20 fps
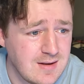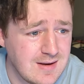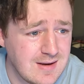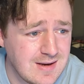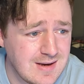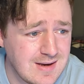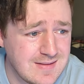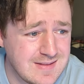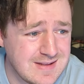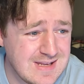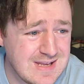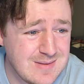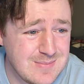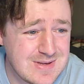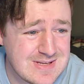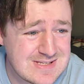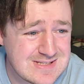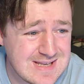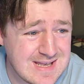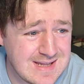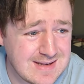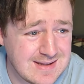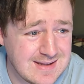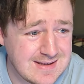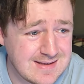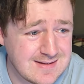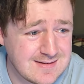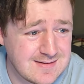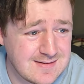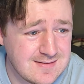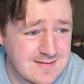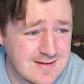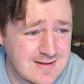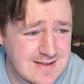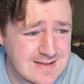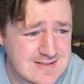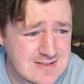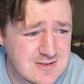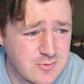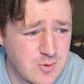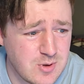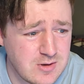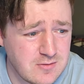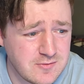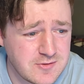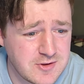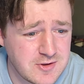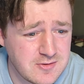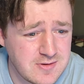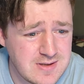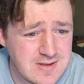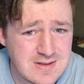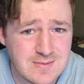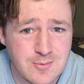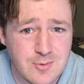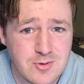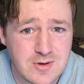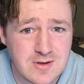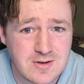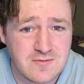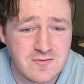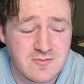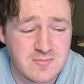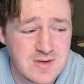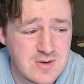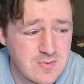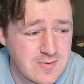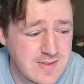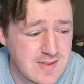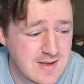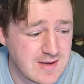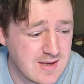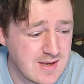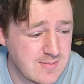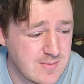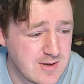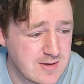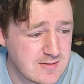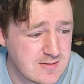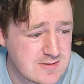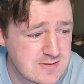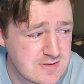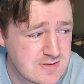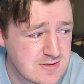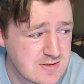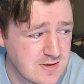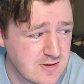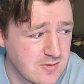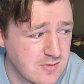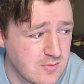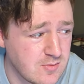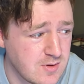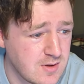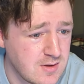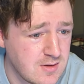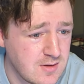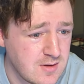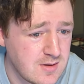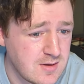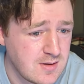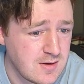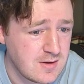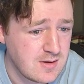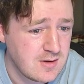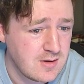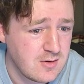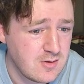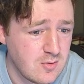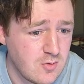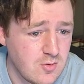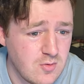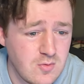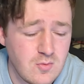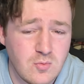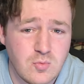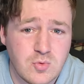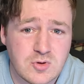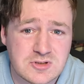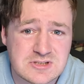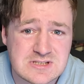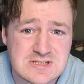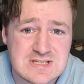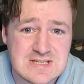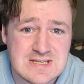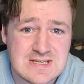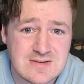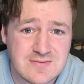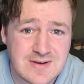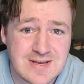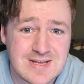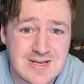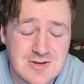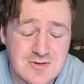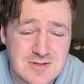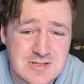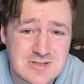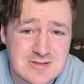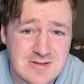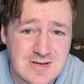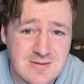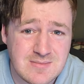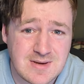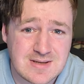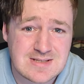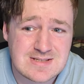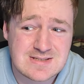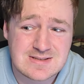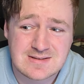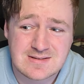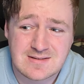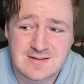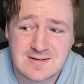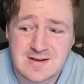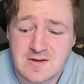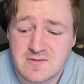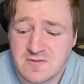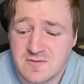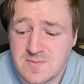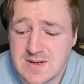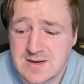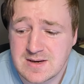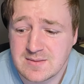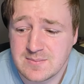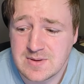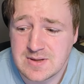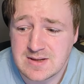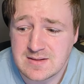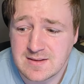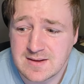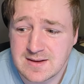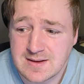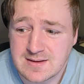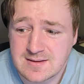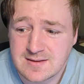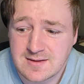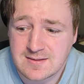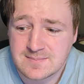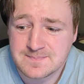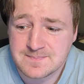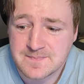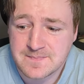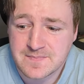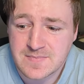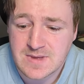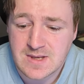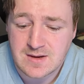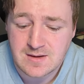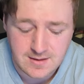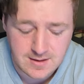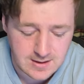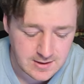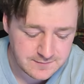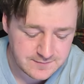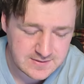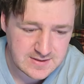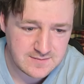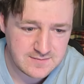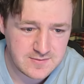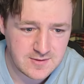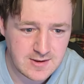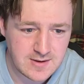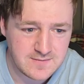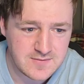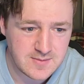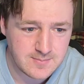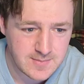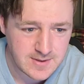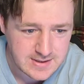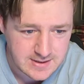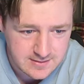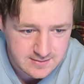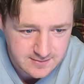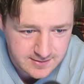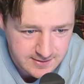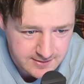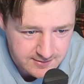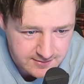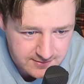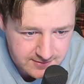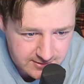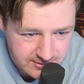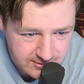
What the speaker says: The game is at, like, I think it's 12:30 in the morning for me when that game airs. So we'll see if I can do a stream. It's tough for me to be, like, I'll have the mic like